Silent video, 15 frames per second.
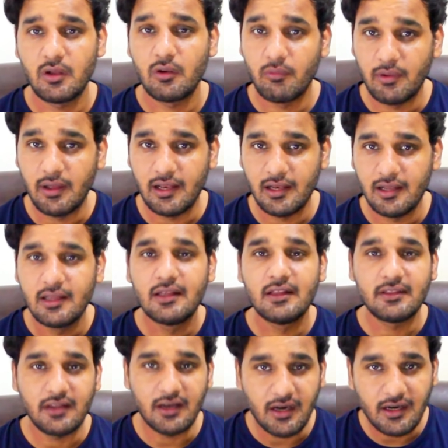Well,
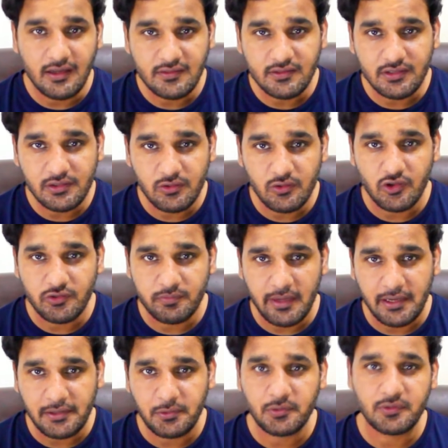the answer goes
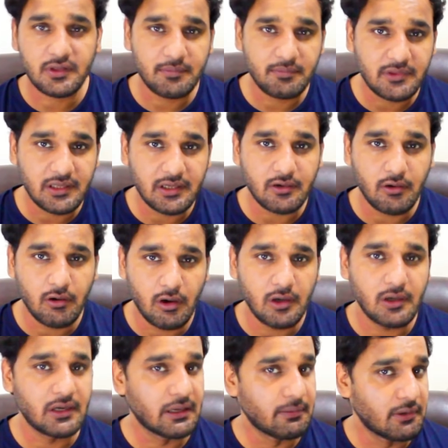back to something
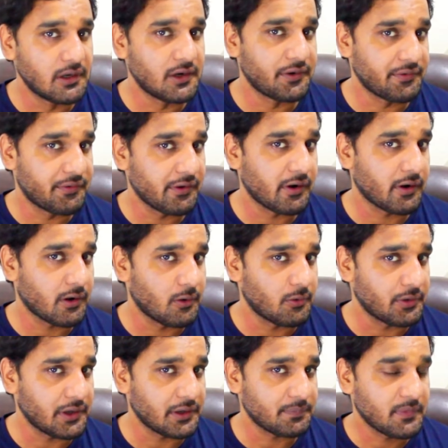called double entry
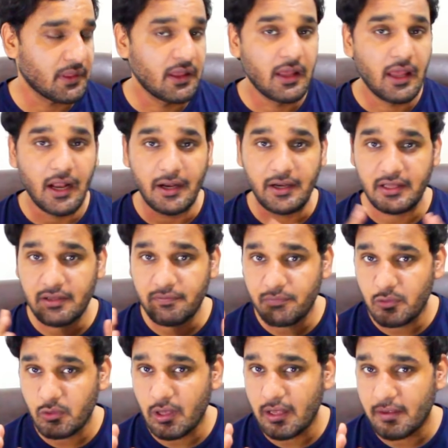accounting. And if
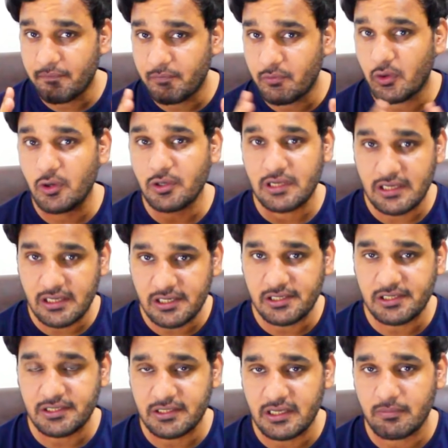you have not
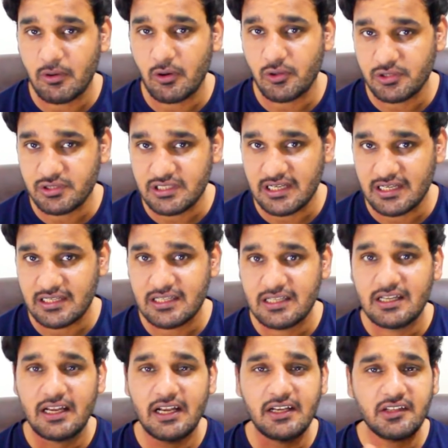heard it about yet,
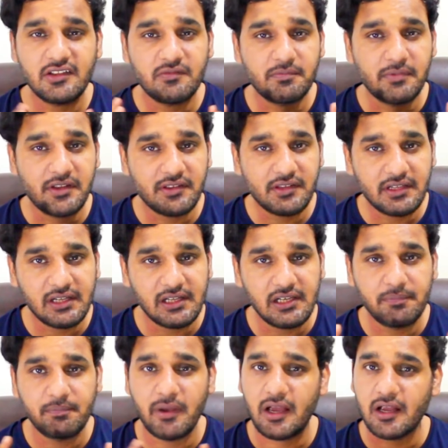it is
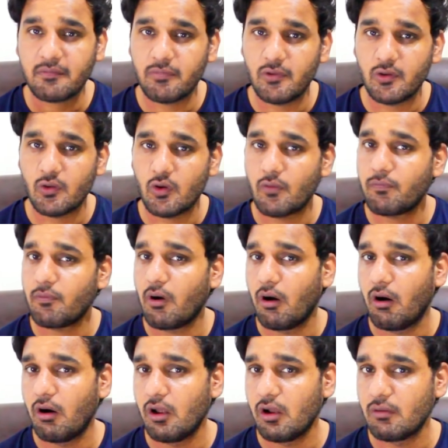basically backbone of
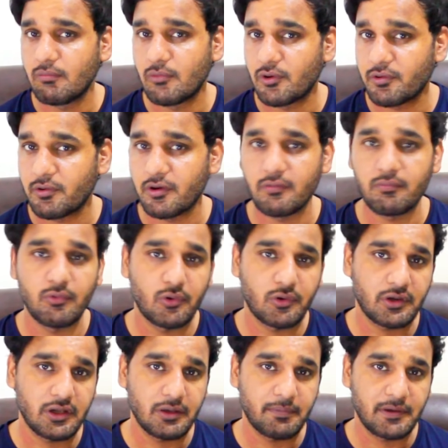all modern
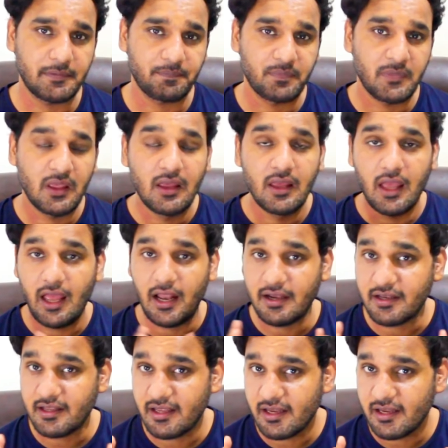bookkeeping.
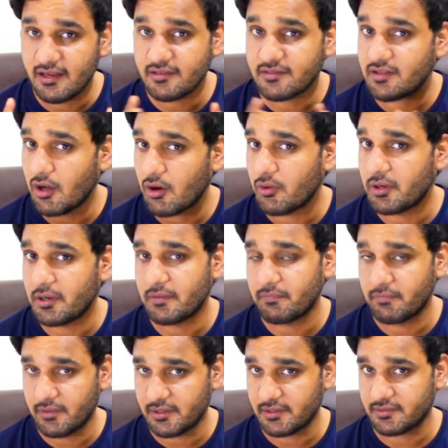And here's how it
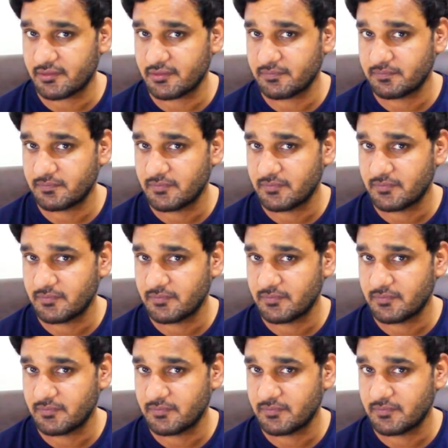works.